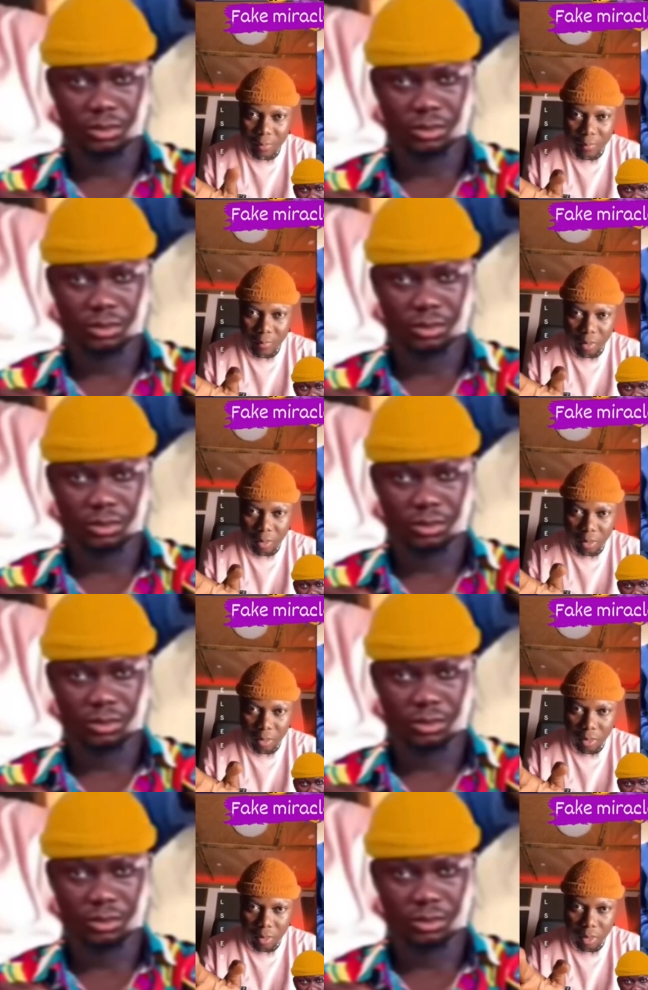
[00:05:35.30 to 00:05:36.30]

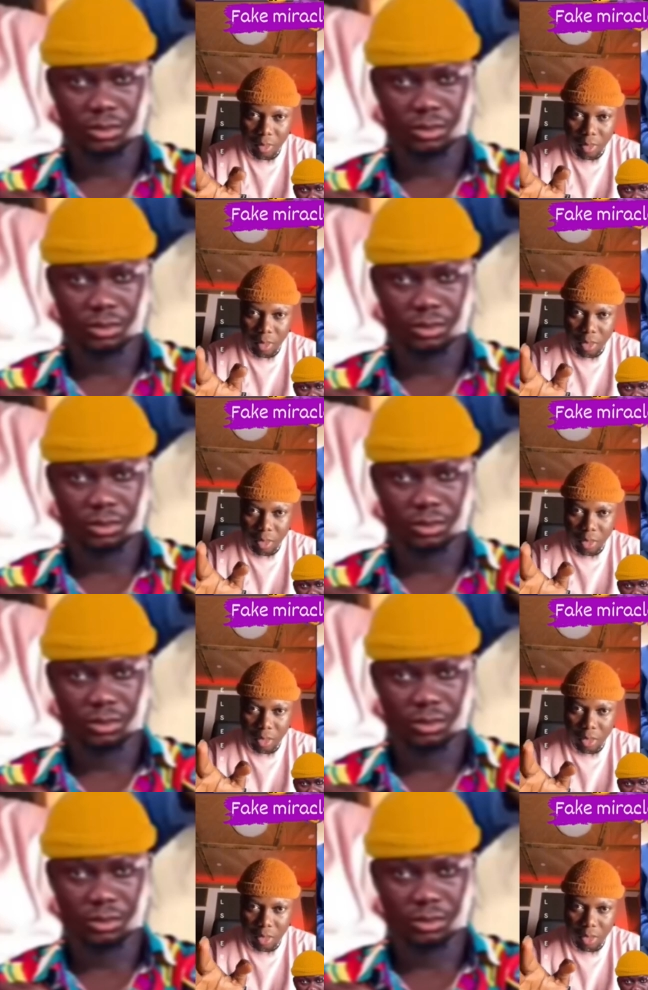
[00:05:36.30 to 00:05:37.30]
[no speech]